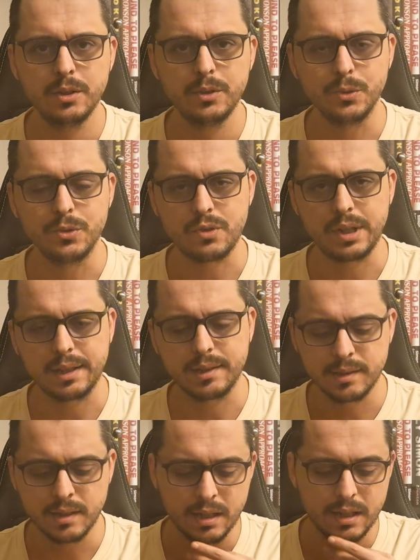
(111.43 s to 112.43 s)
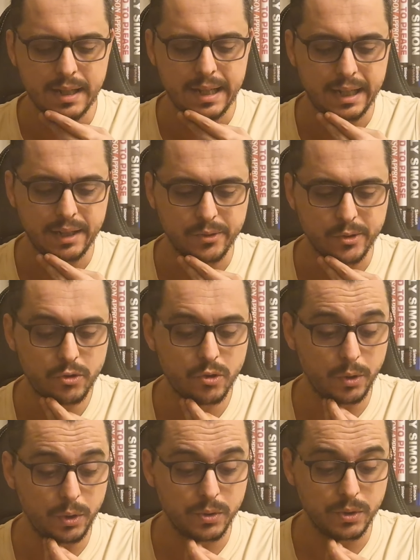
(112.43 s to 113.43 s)
2 tricks to show
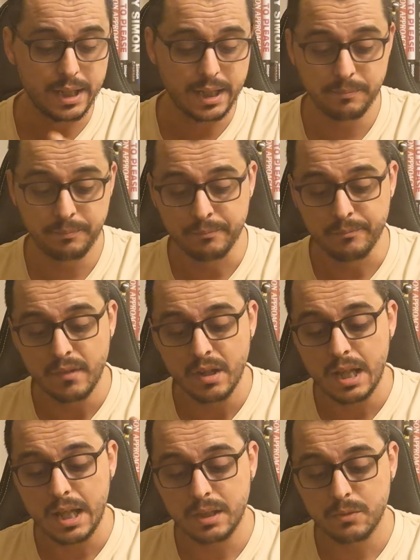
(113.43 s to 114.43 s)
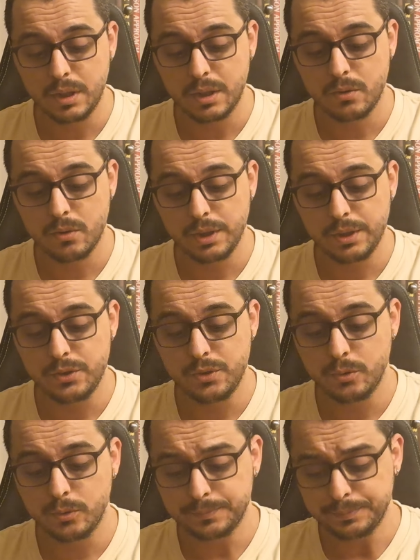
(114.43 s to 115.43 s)
you today, and we're going
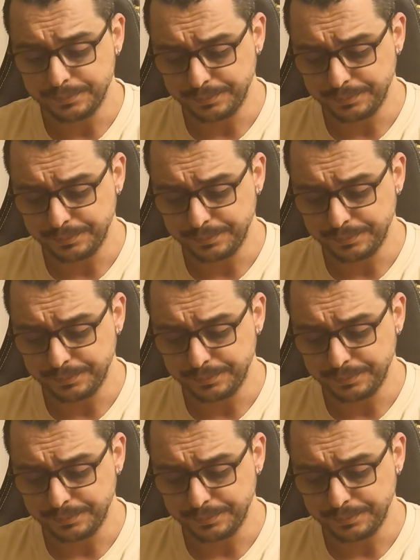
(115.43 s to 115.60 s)
to